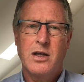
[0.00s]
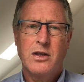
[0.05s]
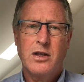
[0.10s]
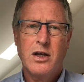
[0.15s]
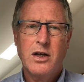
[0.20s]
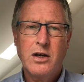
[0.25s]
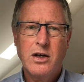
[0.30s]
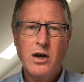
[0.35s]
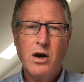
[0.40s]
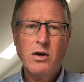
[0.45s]

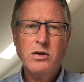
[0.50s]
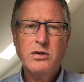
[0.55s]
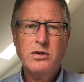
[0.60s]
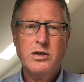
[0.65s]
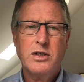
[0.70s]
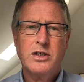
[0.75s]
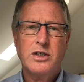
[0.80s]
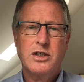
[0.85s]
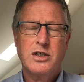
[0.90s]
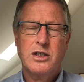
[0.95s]
The
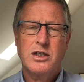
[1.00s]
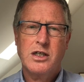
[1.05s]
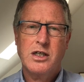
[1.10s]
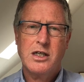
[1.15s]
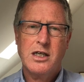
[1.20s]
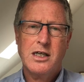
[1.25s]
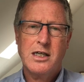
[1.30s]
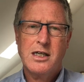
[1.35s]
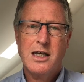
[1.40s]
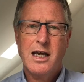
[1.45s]
non-Christian
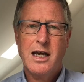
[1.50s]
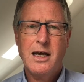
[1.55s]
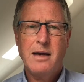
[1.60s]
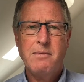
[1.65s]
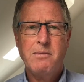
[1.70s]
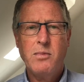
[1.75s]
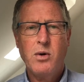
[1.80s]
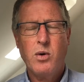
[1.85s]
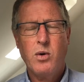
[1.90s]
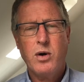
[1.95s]
sees
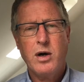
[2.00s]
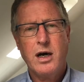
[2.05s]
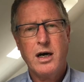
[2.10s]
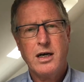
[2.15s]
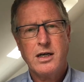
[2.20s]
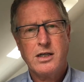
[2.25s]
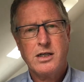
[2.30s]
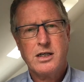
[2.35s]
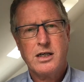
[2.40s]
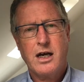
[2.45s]
him or
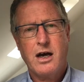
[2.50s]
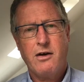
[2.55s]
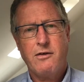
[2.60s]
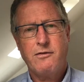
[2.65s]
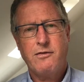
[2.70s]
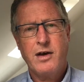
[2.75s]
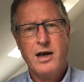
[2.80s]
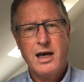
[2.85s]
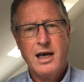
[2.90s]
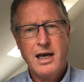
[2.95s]

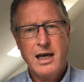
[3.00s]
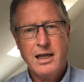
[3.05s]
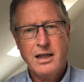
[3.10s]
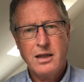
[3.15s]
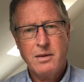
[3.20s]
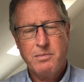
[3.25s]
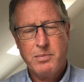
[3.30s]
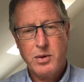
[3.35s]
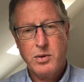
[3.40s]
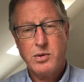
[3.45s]
herself in
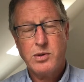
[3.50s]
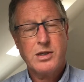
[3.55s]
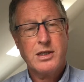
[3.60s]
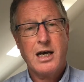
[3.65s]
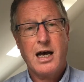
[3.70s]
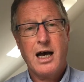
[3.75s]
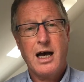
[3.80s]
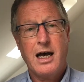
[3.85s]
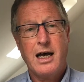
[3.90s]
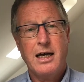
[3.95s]
the
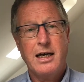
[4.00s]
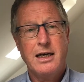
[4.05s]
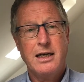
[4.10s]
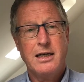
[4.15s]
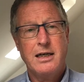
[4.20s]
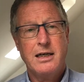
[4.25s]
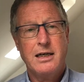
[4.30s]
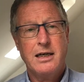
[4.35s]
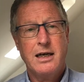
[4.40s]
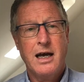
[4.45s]
bullseye
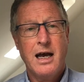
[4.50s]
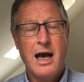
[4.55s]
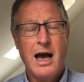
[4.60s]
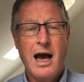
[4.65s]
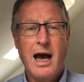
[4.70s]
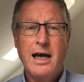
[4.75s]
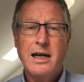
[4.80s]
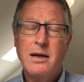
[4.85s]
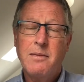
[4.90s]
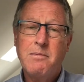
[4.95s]

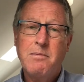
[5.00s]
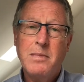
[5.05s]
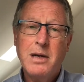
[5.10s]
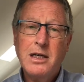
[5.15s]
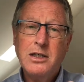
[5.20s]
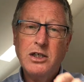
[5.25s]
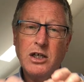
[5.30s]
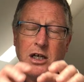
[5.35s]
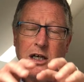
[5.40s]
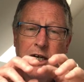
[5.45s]
and
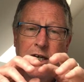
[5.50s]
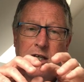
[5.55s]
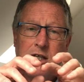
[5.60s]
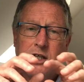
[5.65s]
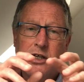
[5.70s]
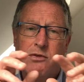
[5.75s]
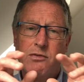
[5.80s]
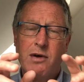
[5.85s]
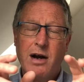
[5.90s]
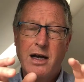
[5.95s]
immediately
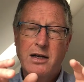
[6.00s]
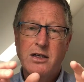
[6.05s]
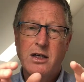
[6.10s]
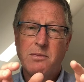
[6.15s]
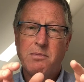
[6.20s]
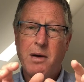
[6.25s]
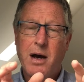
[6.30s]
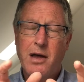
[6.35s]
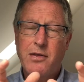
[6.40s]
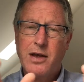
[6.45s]

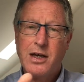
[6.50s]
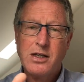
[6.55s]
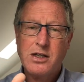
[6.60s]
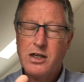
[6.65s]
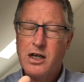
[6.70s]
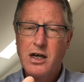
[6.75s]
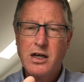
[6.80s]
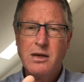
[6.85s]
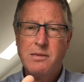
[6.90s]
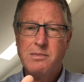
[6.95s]
surrounded by their
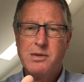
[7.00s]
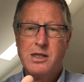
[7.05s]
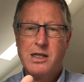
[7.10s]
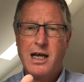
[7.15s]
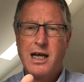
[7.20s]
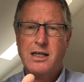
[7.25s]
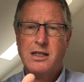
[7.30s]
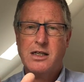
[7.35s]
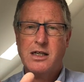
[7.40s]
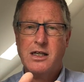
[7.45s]

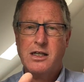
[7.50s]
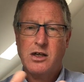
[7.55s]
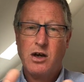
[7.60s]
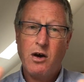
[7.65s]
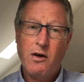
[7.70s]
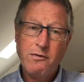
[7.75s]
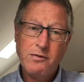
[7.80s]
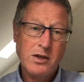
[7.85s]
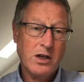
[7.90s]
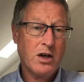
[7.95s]
circumstances,
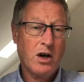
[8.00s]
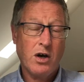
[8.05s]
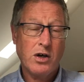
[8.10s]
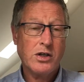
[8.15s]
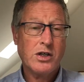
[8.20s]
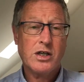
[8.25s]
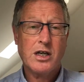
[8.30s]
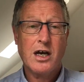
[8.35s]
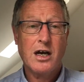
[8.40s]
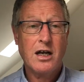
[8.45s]
often
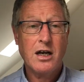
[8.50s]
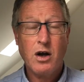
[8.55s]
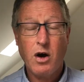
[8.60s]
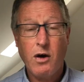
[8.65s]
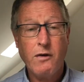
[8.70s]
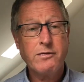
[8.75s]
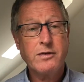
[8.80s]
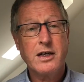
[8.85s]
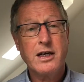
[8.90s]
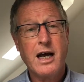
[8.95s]
hostile,
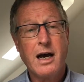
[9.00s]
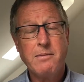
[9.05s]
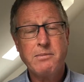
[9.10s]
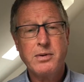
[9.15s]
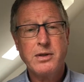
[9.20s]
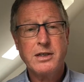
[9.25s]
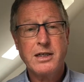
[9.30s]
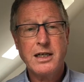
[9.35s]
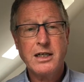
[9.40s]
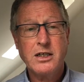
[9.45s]
often
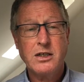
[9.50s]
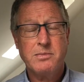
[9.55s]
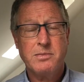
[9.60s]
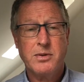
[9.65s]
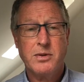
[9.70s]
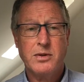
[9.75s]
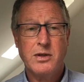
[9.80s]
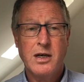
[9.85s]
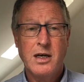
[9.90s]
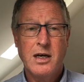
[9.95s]

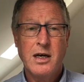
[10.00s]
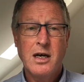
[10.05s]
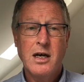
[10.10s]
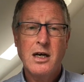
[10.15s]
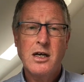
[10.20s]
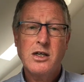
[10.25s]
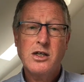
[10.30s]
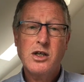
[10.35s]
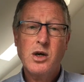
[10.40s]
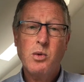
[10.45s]
unpredictable.
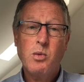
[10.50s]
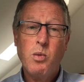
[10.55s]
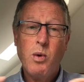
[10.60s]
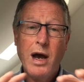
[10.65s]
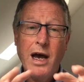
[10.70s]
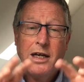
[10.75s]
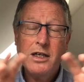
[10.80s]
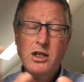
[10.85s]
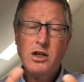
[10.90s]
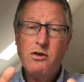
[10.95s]
So
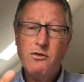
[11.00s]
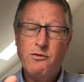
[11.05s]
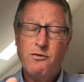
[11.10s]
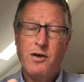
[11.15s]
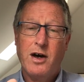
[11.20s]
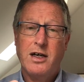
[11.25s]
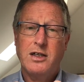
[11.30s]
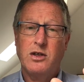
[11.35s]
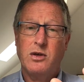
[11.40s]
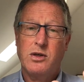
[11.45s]
where do you
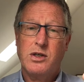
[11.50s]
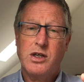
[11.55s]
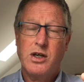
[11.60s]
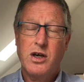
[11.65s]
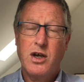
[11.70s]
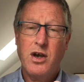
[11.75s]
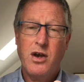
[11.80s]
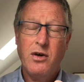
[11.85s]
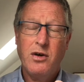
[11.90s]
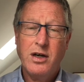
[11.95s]
find your
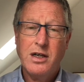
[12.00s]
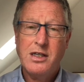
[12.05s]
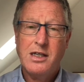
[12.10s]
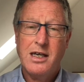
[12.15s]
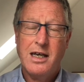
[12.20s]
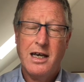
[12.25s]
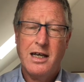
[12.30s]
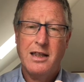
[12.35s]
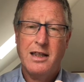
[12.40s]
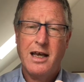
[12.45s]

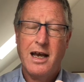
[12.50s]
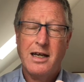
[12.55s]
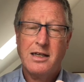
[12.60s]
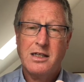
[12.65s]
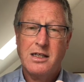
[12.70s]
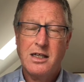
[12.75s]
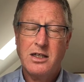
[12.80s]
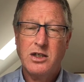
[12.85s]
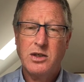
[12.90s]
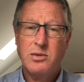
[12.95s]
security in that
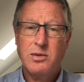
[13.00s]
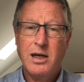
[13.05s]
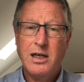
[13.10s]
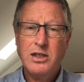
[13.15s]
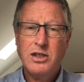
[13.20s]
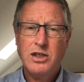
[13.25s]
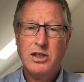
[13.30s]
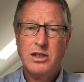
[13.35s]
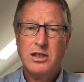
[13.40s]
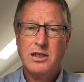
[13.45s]

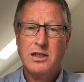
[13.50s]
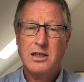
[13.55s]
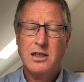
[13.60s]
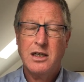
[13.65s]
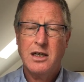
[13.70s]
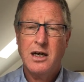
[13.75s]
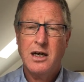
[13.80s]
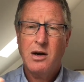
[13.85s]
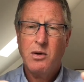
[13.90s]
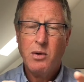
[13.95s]
situation?
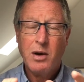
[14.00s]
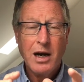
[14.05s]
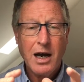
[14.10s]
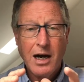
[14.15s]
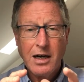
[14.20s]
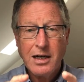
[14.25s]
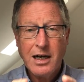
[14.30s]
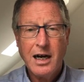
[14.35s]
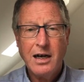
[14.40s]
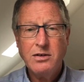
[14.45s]
Well,
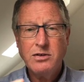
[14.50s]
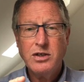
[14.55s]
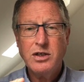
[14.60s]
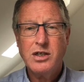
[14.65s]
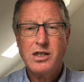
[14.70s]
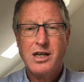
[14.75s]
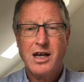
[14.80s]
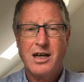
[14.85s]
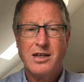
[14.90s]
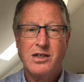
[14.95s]
our
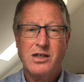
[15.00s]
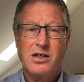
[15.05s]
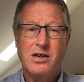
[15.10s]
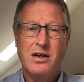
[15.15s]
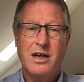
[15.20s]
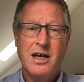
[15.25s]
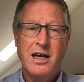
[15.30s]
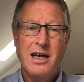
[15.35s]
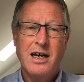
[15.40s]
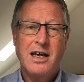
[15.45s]
culture's
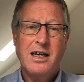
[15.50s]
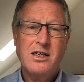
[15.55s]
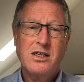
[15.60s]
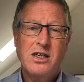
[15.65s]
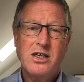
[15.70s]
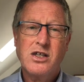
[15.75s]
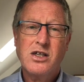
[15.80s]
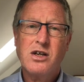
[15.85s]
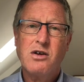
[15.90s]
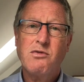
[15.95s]
answer is
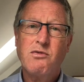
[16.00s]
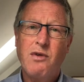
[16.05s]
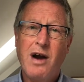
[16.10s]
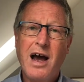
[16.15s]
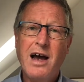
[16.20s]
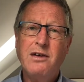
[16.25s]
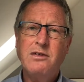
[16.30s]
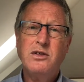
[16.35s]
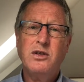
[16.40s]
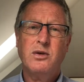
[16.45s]
to
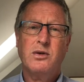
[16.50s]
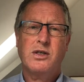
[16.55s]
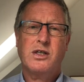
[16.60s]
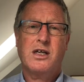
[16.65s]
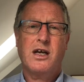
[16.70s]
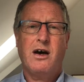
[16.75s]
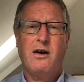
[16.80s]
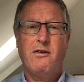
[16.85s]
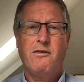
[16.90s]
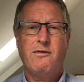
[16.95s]
surround
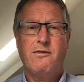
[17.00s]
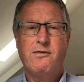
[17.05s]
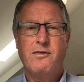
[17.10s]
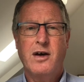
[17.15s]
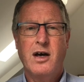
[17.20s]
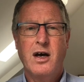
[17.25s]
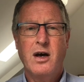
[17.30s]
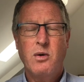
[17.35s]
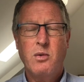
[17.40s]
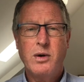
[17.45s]
yourself
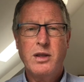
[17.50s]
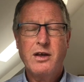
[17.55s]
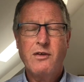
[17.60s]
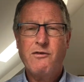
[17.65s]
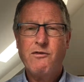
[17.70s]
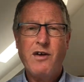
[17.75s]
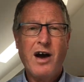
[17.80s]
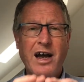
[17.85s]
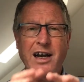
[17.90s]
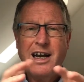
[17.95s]
with a
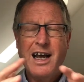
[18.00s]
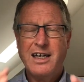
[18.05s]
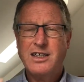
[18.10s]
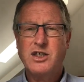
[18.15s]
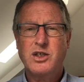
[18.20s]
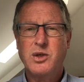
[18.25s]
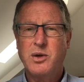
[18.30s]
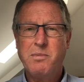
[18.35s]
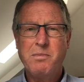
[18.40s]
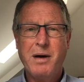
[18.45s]

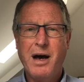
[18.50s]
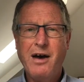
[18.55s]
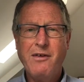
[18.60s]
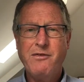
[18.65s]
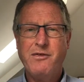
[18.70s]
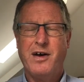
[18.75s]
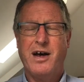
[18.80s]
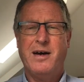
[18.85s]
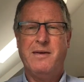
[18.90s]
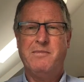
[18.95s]
financial
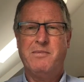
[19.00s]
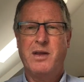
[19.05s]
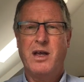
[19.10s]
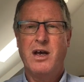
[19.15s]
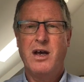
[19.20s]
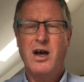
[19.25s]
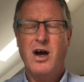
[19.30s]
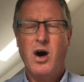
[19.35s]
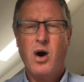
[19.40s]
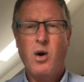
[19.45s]
buffer
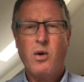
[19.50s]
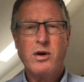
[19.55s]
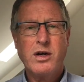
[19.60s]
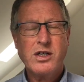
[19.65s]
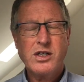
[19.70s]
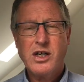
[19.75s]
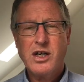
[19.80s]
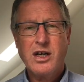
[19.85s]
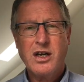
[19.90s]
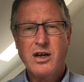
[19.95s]
or a
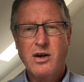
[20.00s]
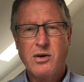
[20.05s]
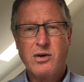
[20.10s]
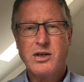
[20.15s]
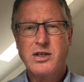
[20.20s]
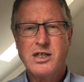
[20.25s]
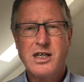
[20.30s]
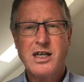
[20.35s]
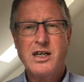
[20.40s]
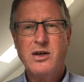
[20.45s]

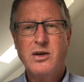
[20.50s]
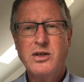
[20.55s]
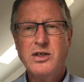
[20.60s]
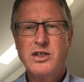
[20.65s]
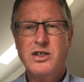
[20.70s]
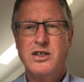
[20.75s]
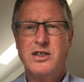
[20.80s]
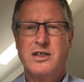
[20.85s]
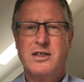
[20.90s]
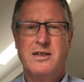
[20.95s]
security
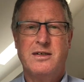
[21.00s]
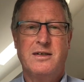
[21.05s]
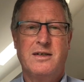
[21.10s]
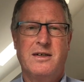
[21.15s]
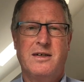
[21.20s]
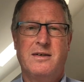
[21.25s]
cushion.